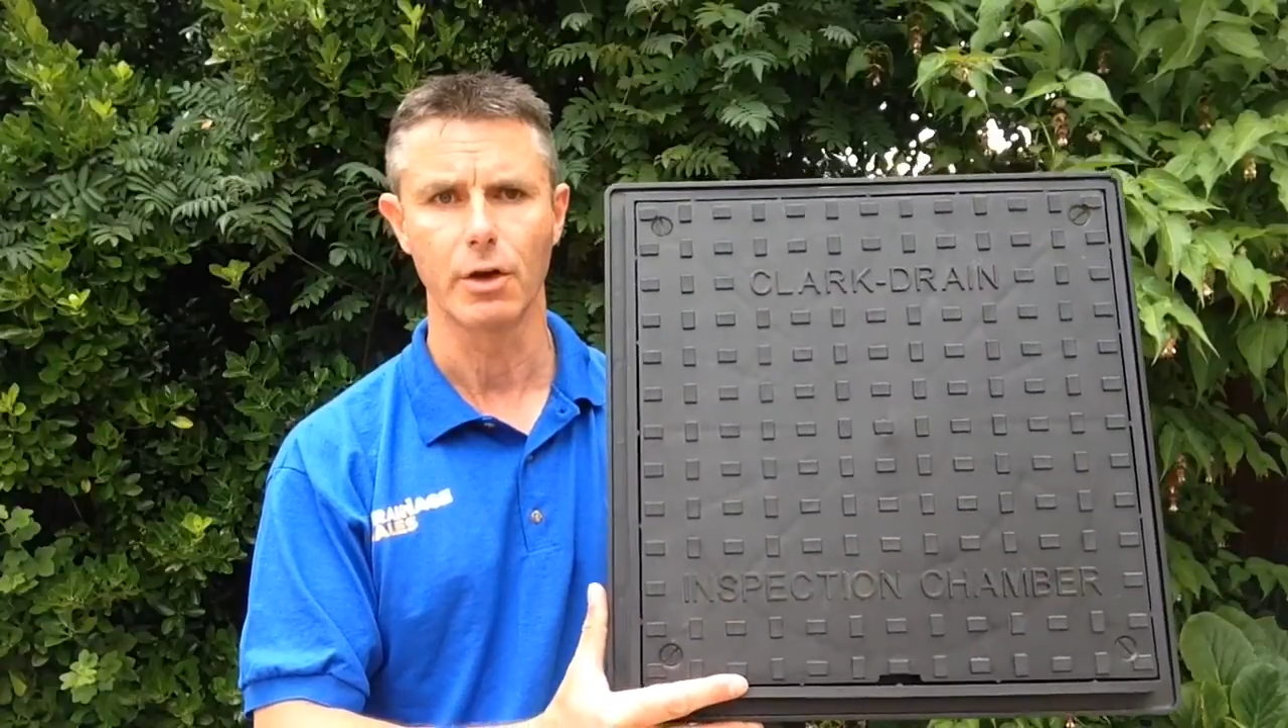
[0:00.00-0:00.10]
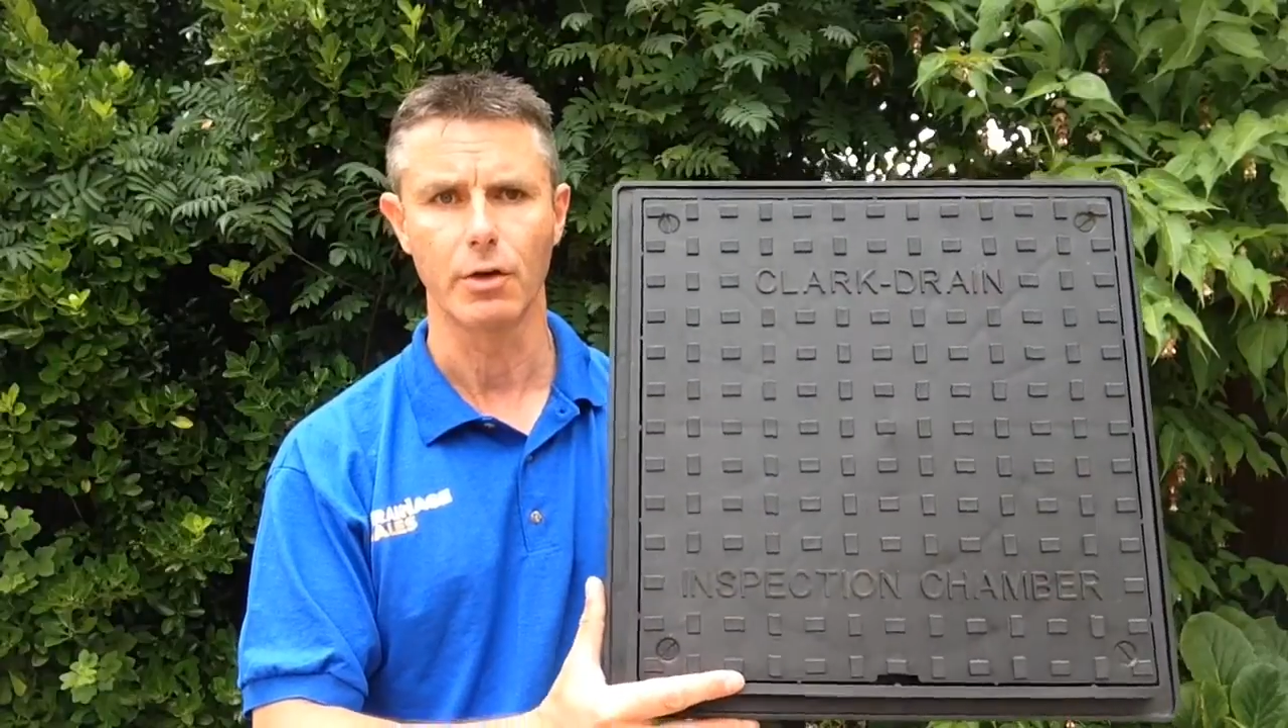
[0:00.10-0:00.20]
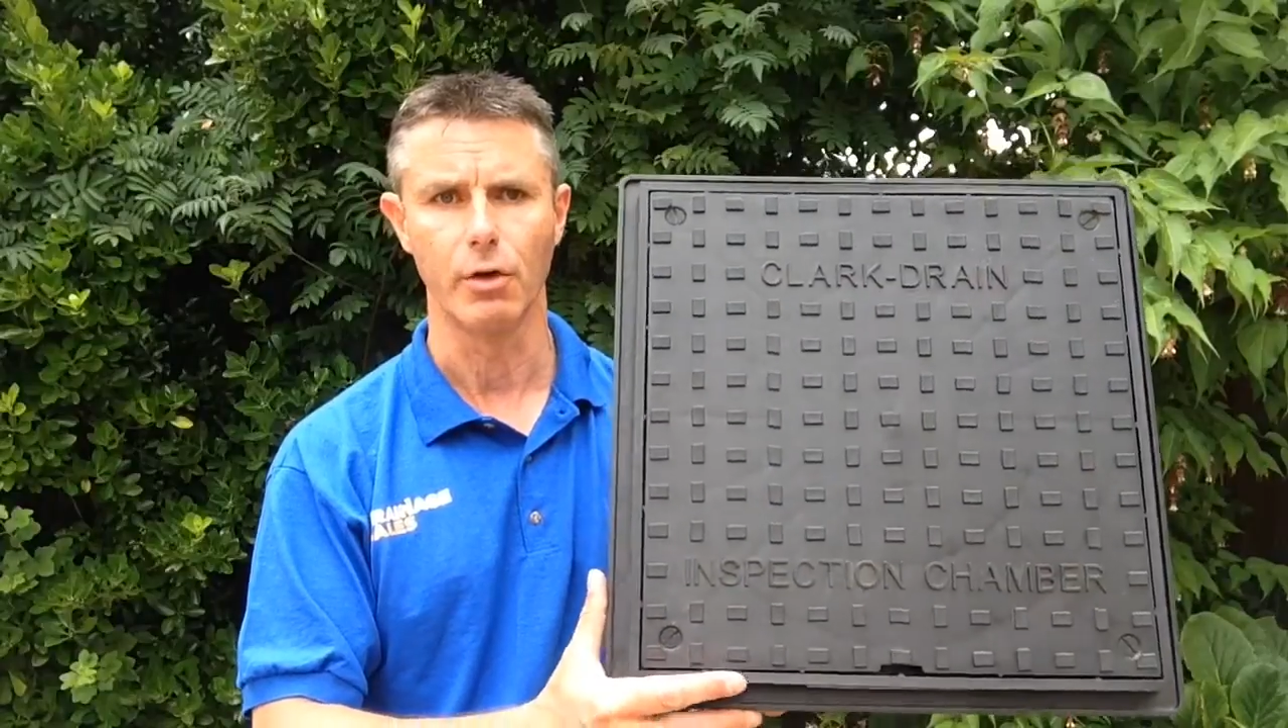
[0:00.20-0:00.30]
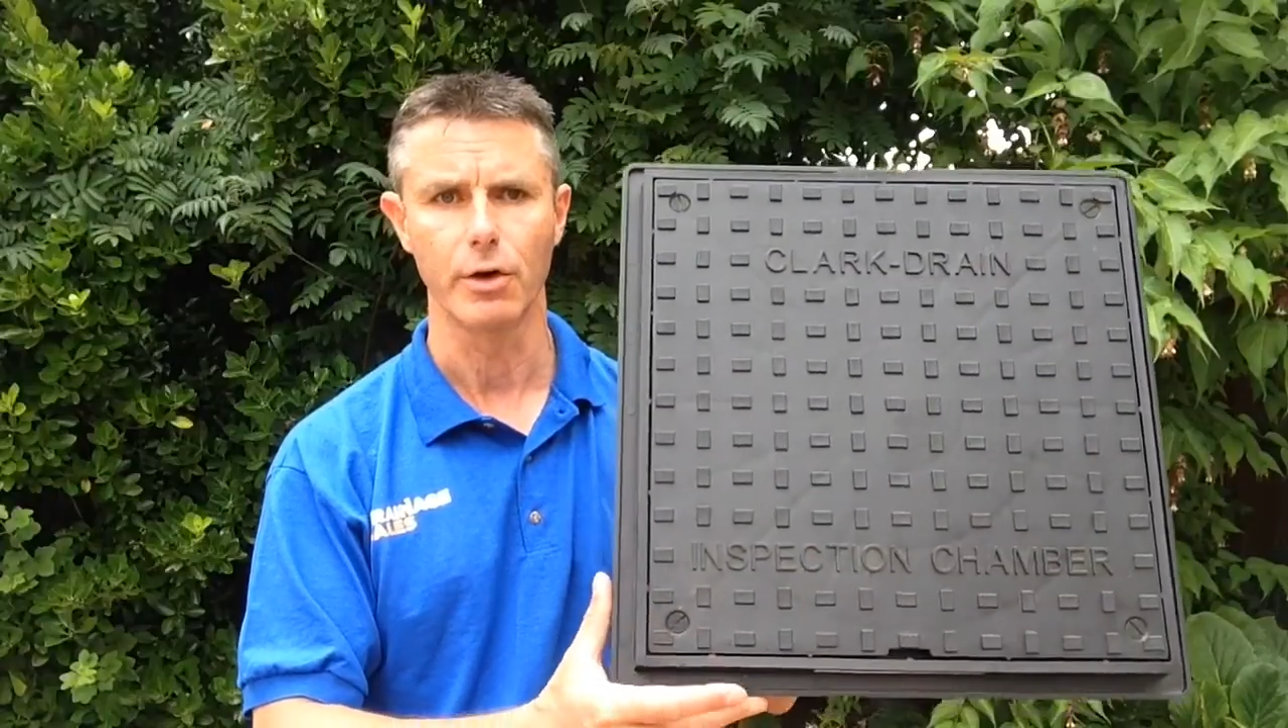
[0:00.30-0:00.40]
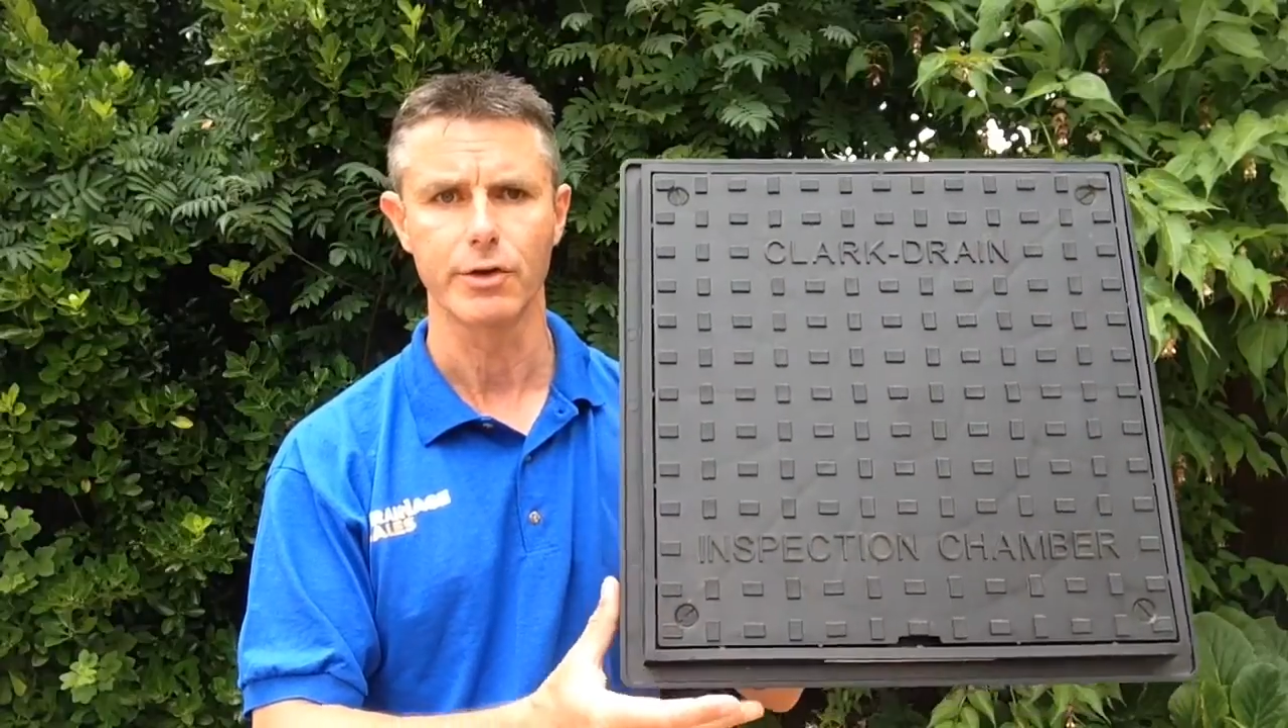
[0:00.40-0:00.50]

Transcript: across,